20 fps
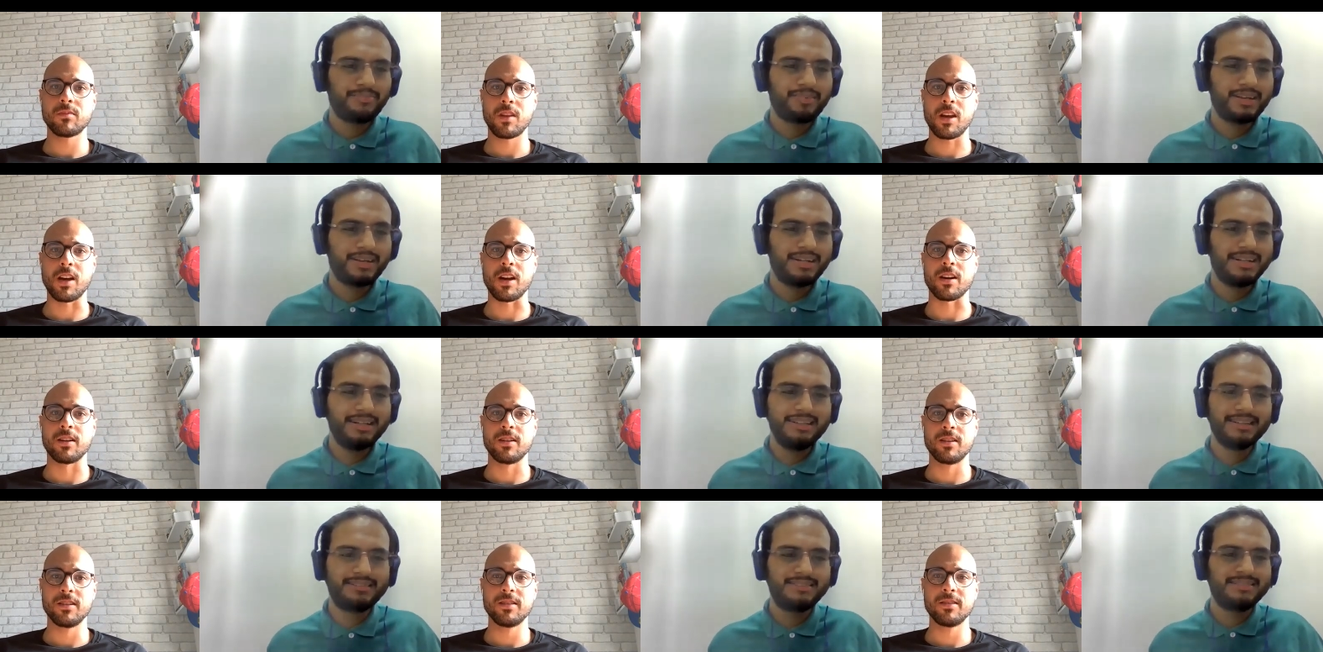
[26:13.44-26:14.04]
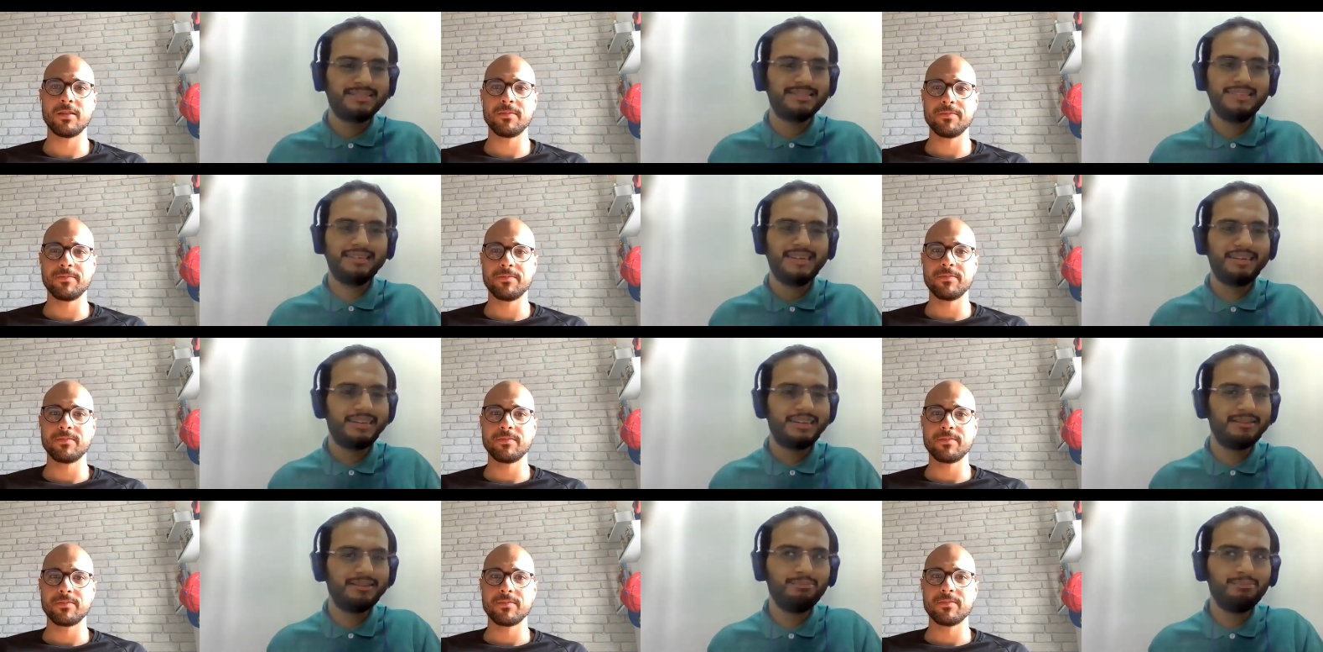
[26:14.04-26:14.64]
Speaker 1: Yeah. It's
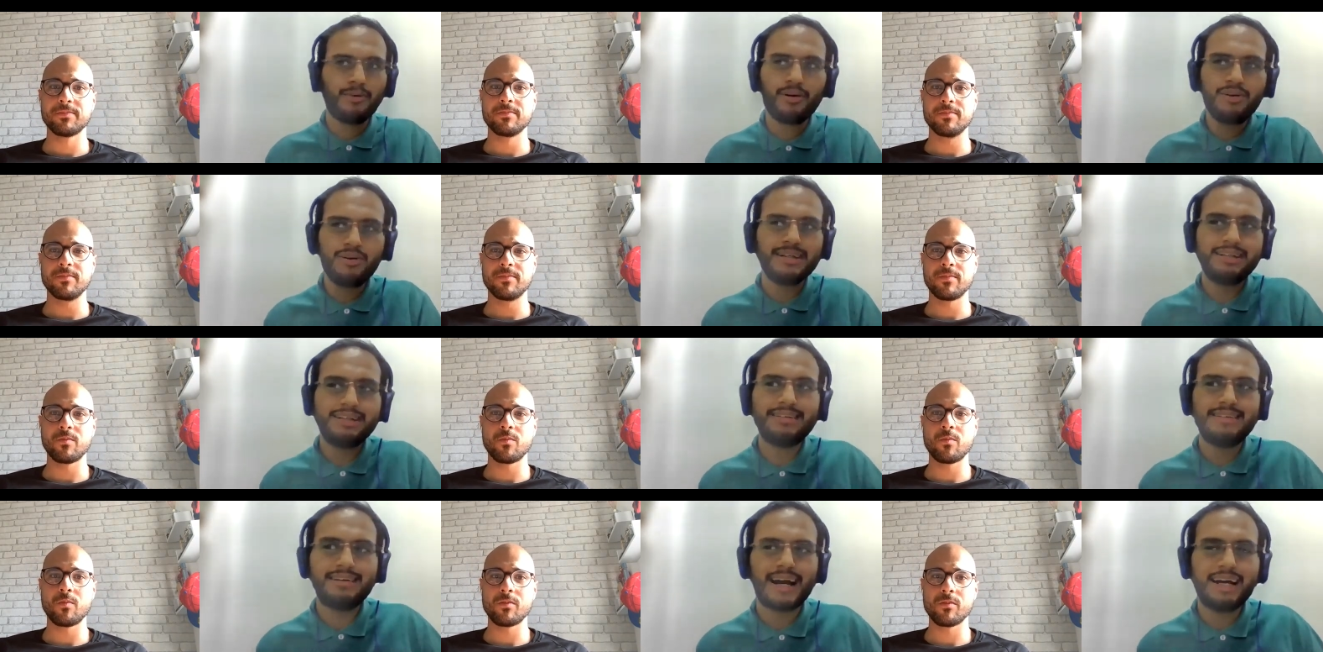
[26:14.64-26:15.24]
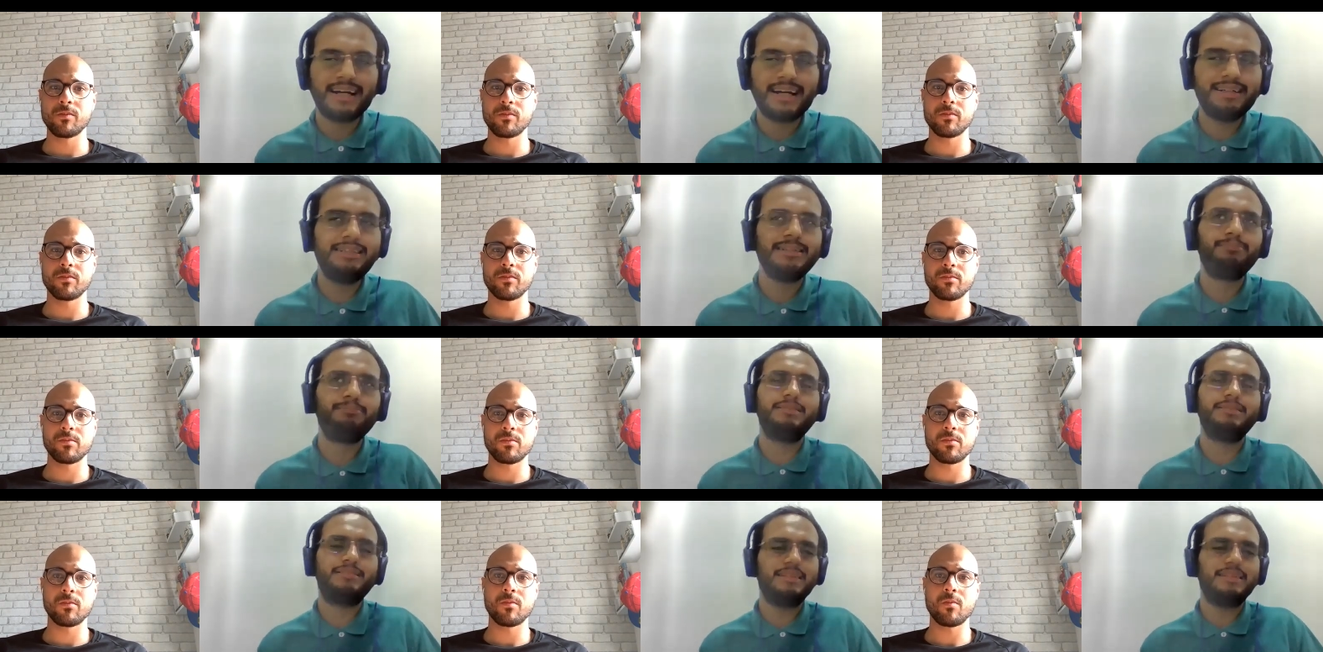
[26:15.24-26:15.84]
more than
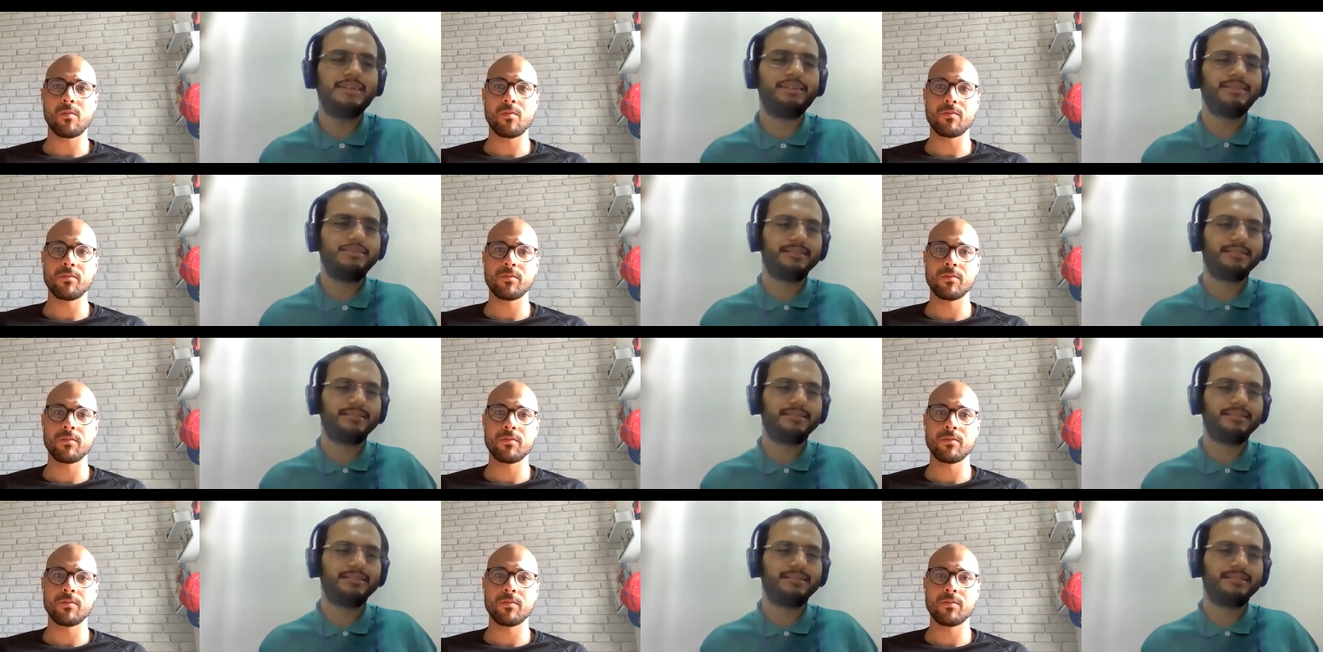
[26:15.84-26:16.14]
90%.